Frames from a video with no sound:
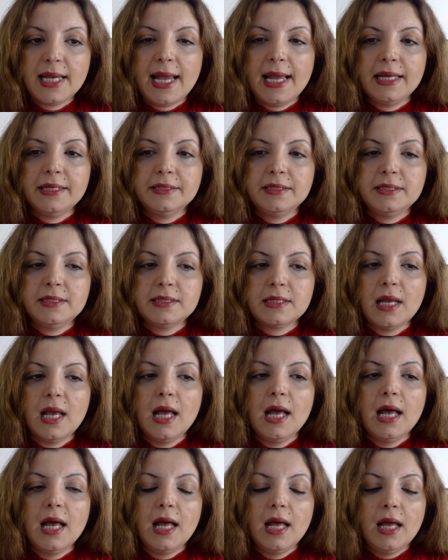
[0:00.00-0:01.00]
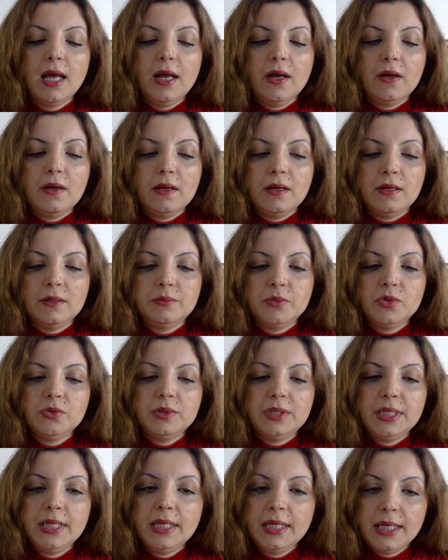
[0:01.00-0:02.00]
and to
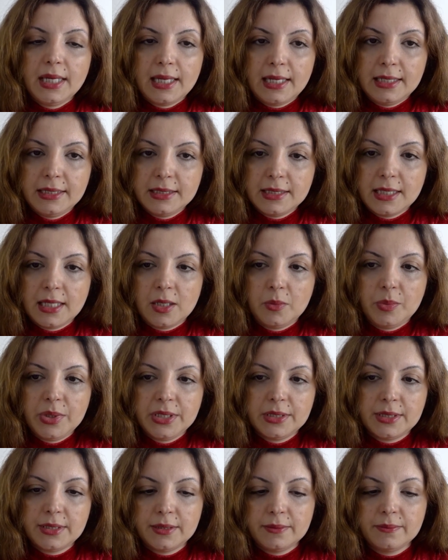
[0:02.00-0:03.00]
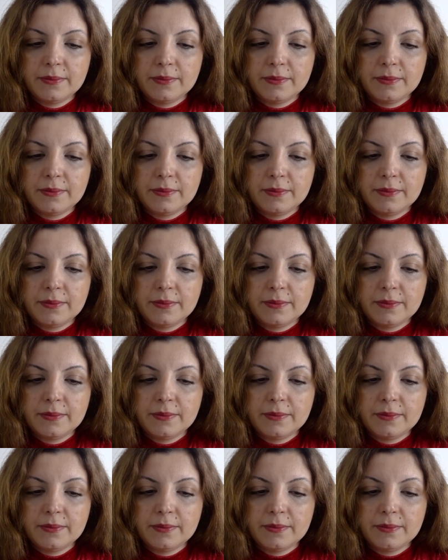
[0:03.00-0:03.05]
think a little bit.